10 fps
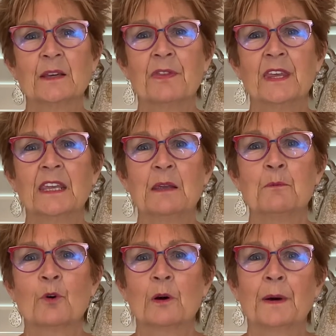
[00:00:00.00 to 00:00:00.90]
I'm thinking
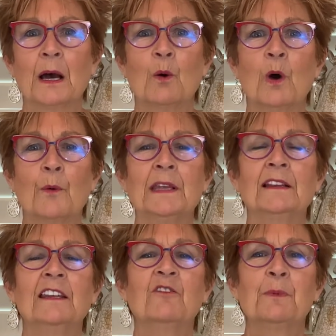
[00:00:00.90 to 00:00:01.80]
more about what we
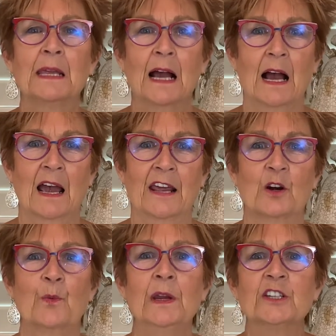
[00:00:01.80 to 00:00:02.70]
leave behind.
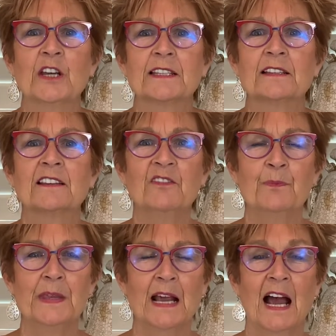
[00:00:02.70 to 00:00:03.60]
Are we just leaving
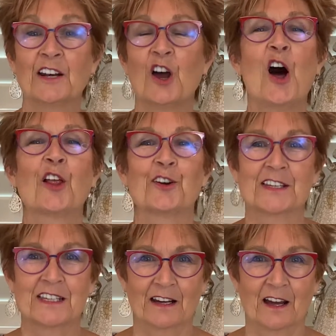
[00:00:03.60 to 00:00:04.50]
behind all our
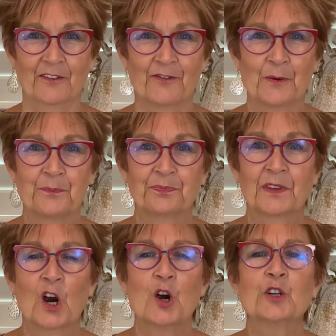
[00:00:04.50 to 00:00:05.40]
stuff?
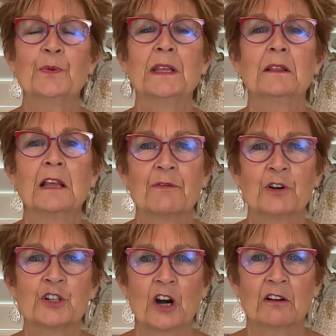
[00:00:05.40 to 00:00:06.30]
Or do we
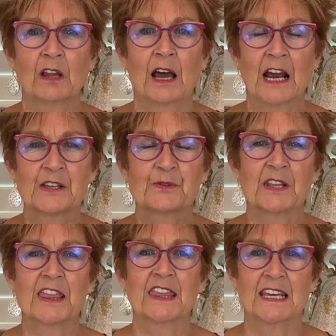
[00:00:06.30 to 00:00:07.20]
leverage our lives for the
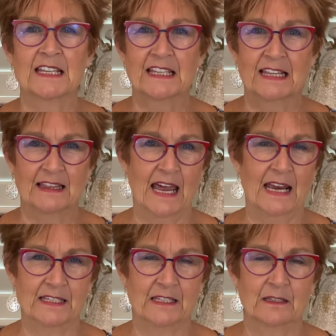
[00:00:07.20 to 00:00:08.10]
things that
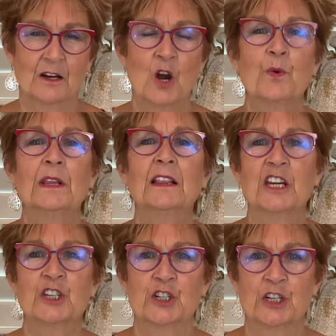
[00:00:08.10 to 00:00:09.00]
last?
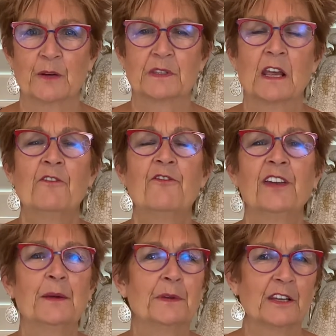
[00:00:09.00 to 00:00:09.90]
Relationships,
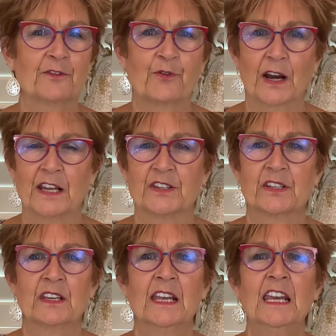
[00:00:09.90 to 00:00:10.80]
family and friends,
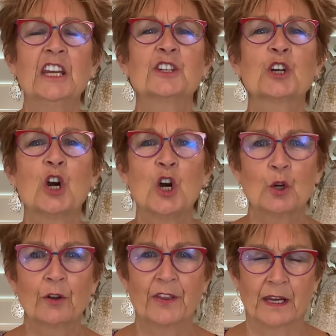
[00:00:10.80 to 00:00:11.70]

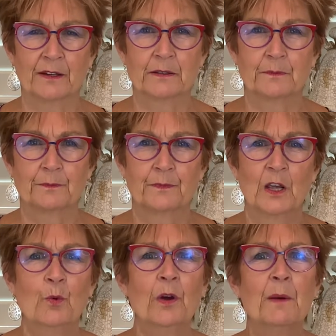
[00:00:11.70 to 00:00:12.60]
eternal things.
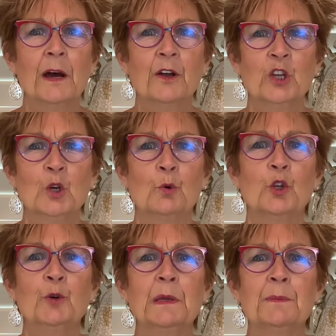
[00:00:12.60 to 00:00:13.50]
What about you? Will
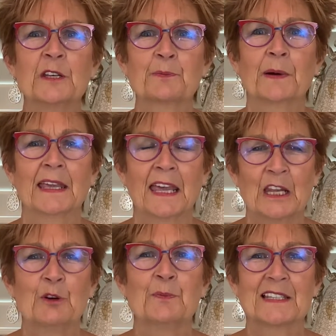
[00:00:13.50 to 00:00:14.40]
you be missed by
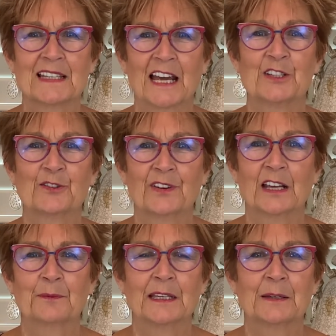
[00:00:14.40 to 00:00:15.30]
anyone besides your
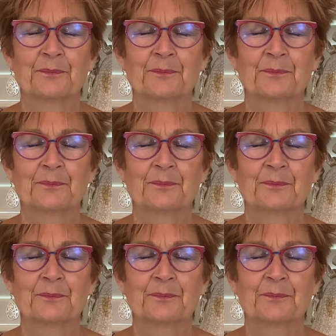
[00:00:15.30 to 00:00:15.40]
family?